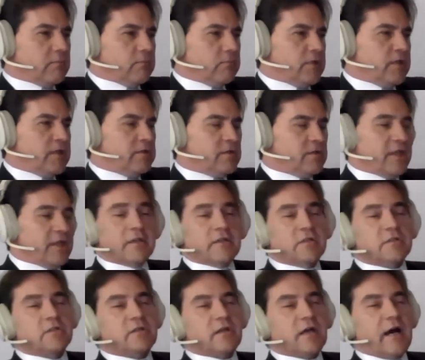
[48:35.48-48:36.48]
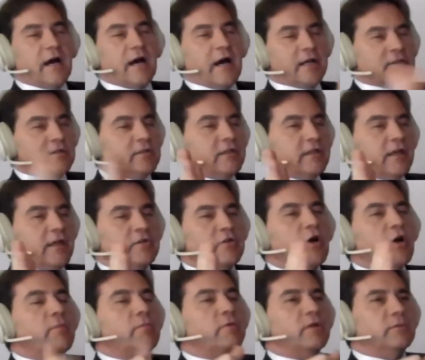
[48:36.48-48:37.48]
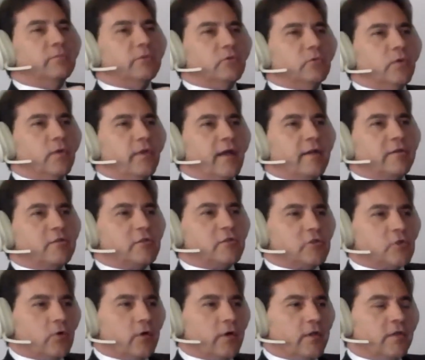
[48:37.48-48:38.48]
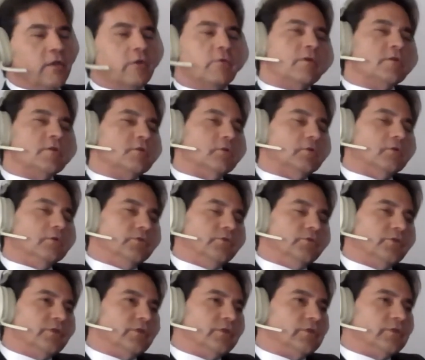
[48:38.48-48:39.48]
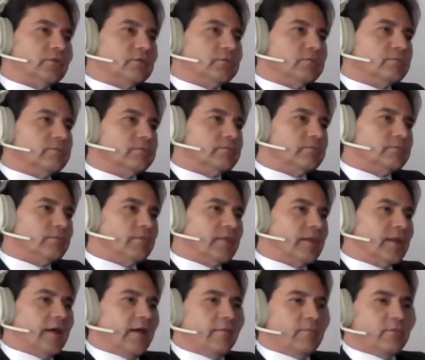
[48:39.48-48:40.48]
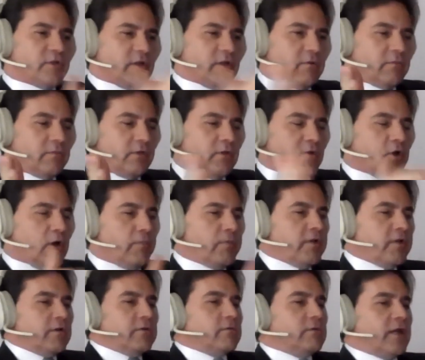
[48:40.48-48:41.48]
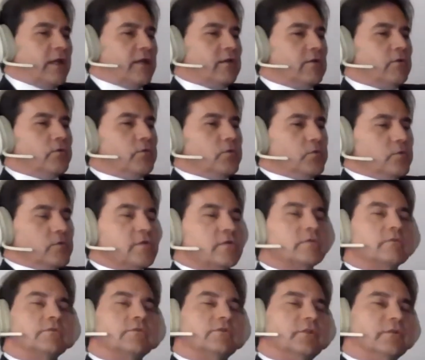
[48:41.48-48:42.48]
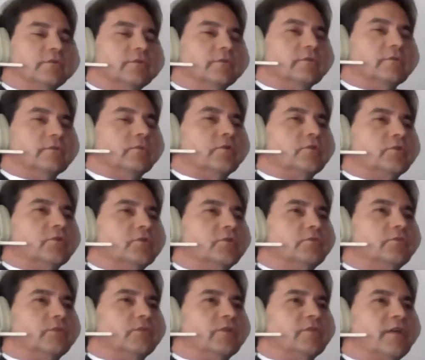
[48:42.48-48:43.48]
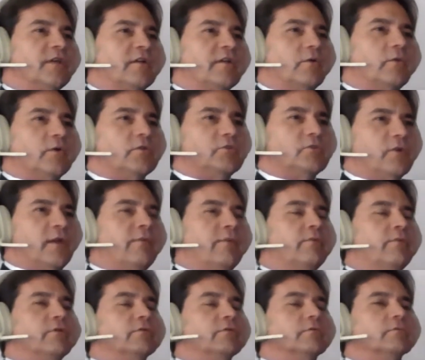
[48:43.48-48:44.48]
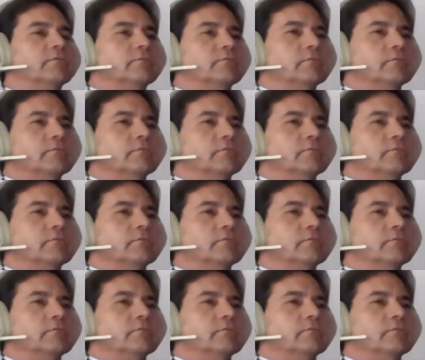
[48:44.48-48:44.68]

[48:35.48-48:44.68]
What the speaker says: mean it is utterly uncopyable without destroying the original. So, so you copy and lose. So, which is exactly what should happen.